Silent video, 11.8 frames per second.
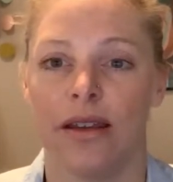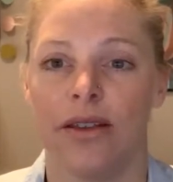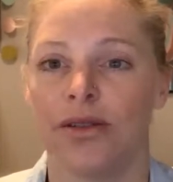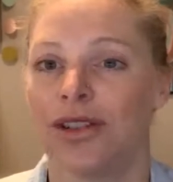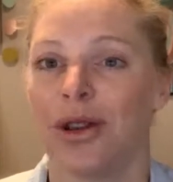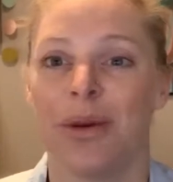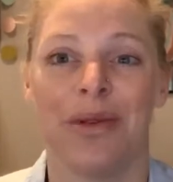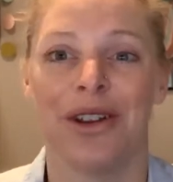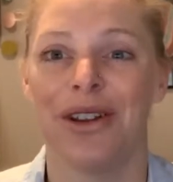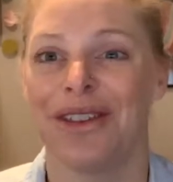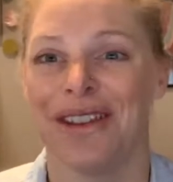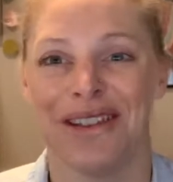there's so many
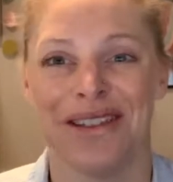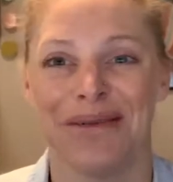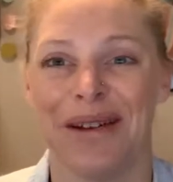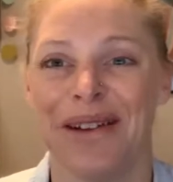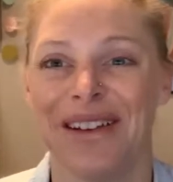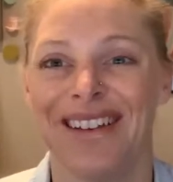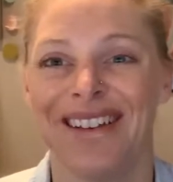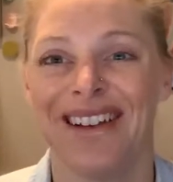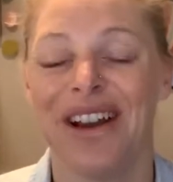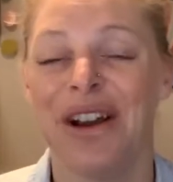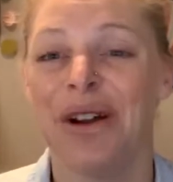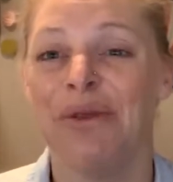good things about it.
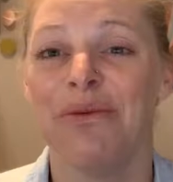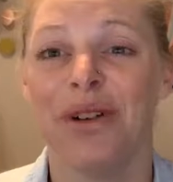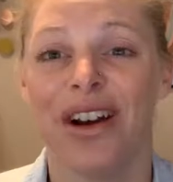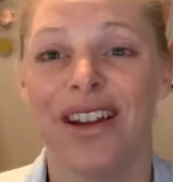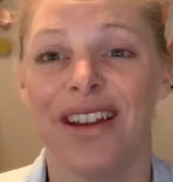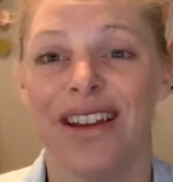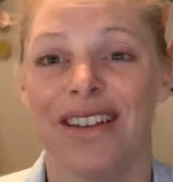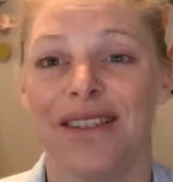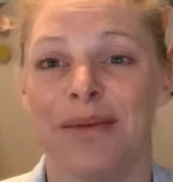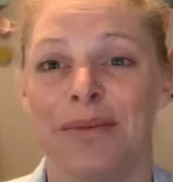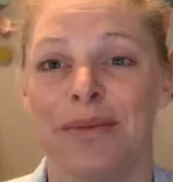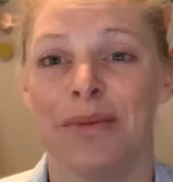One,
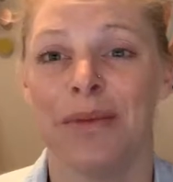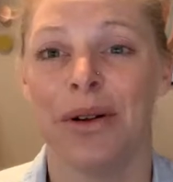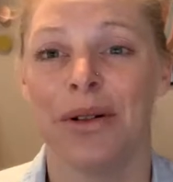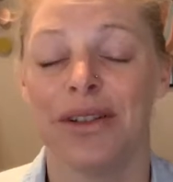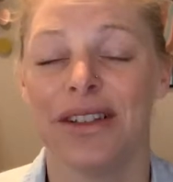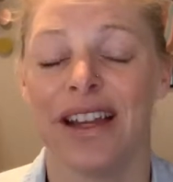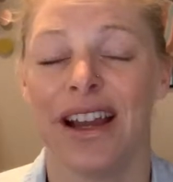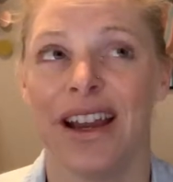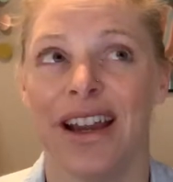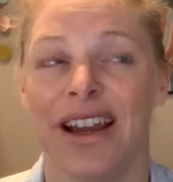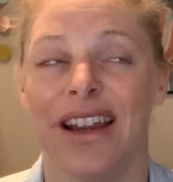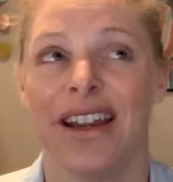it's
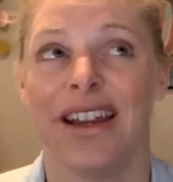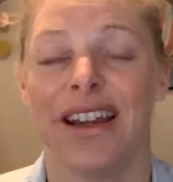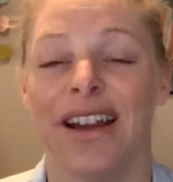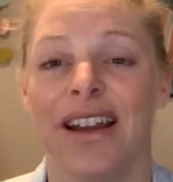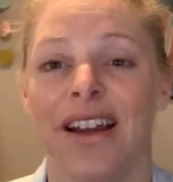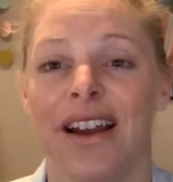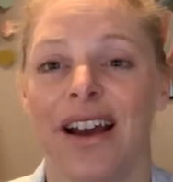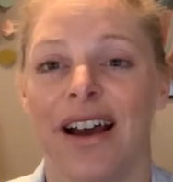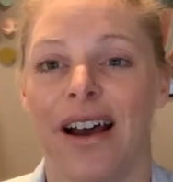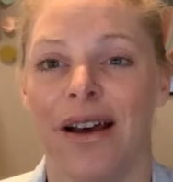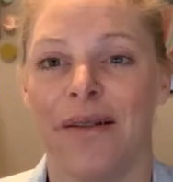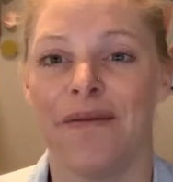multi-faceted.
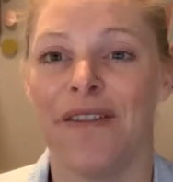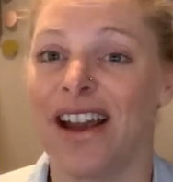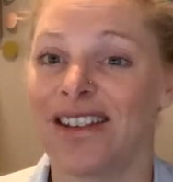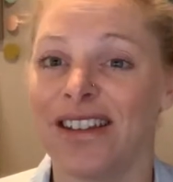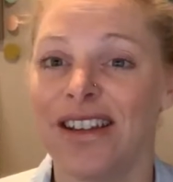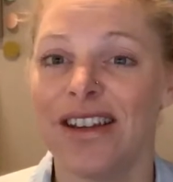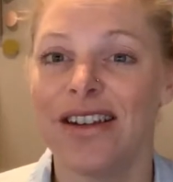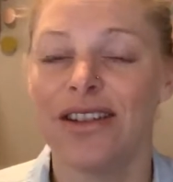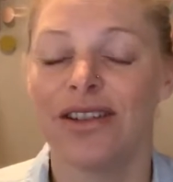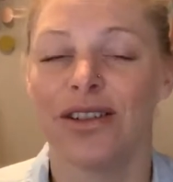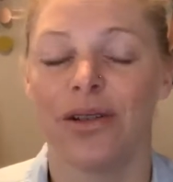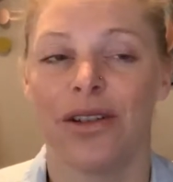
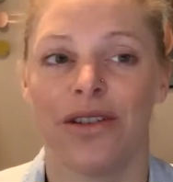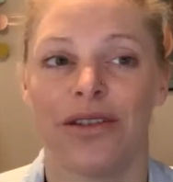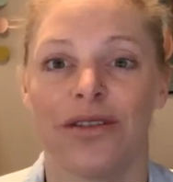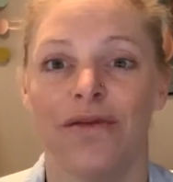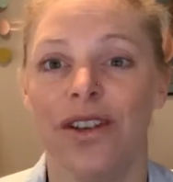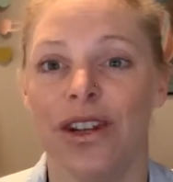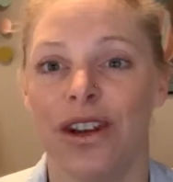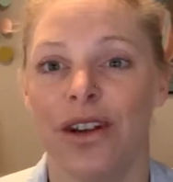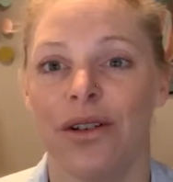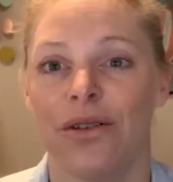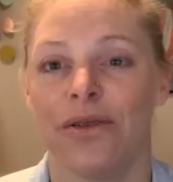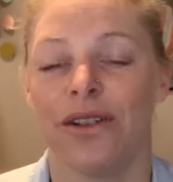So there's
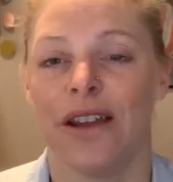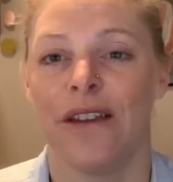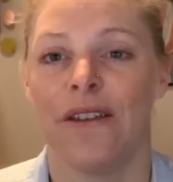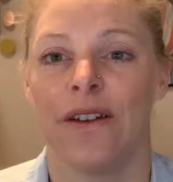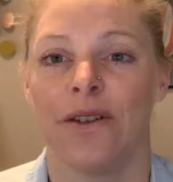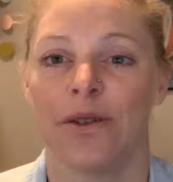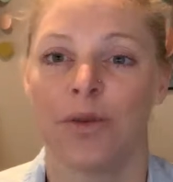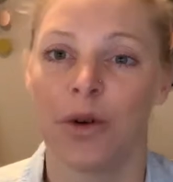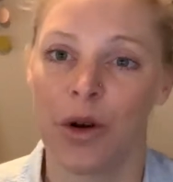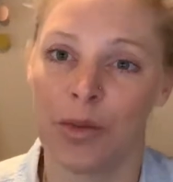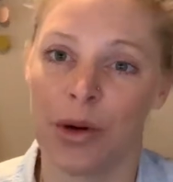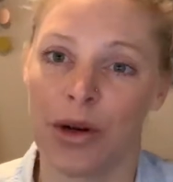videos and there's
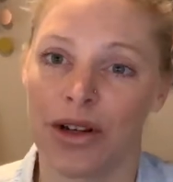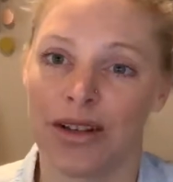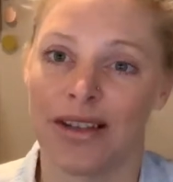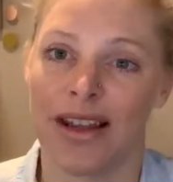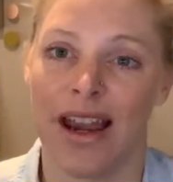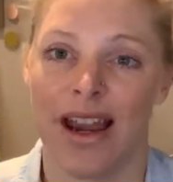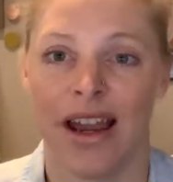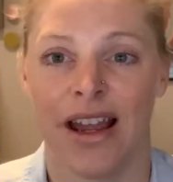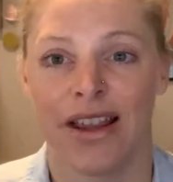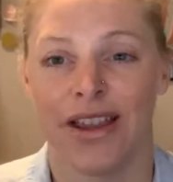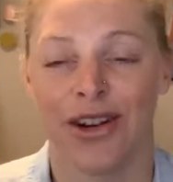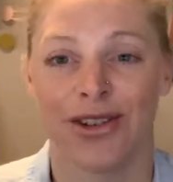workbooks
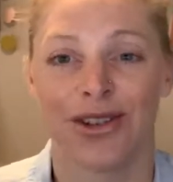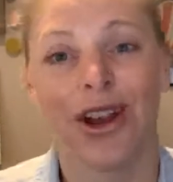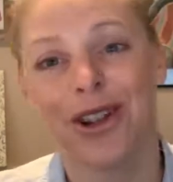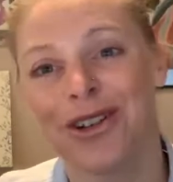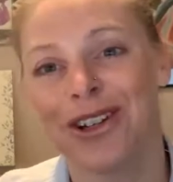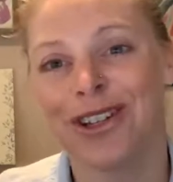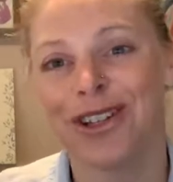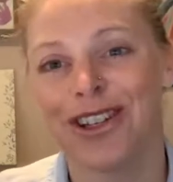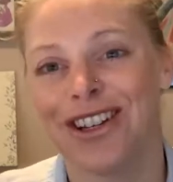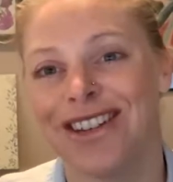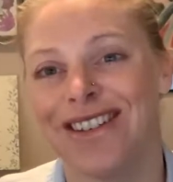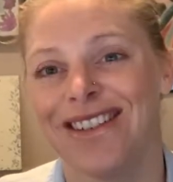and there's coloring
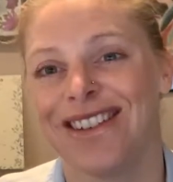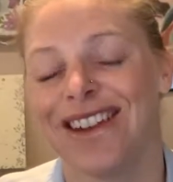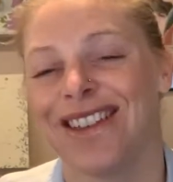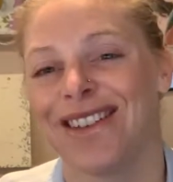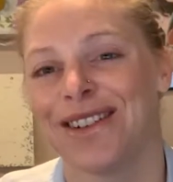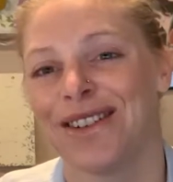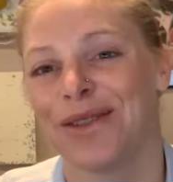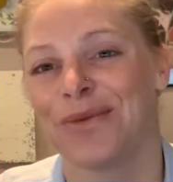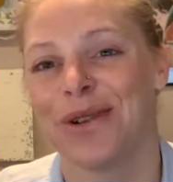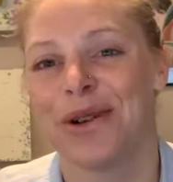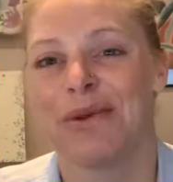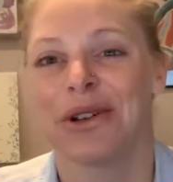sheets and there's
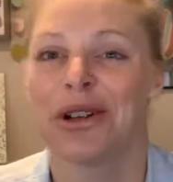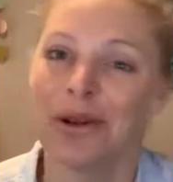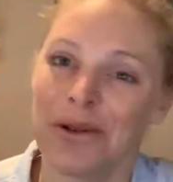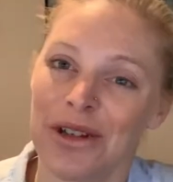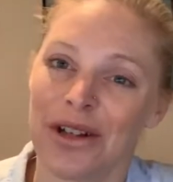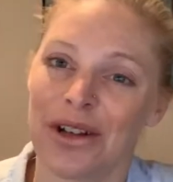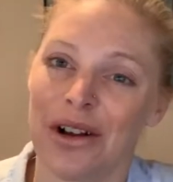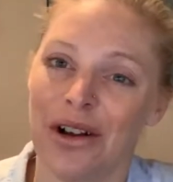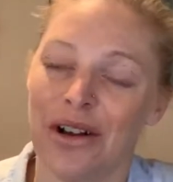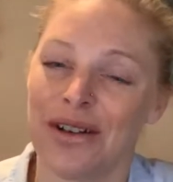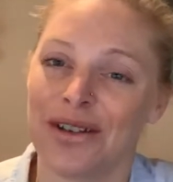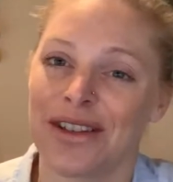one-on-one coaching
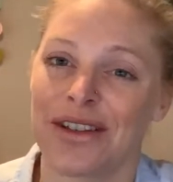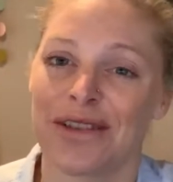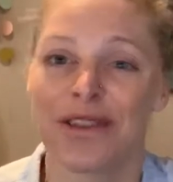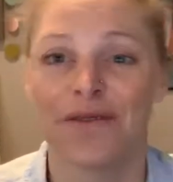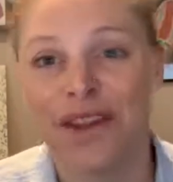calls and there's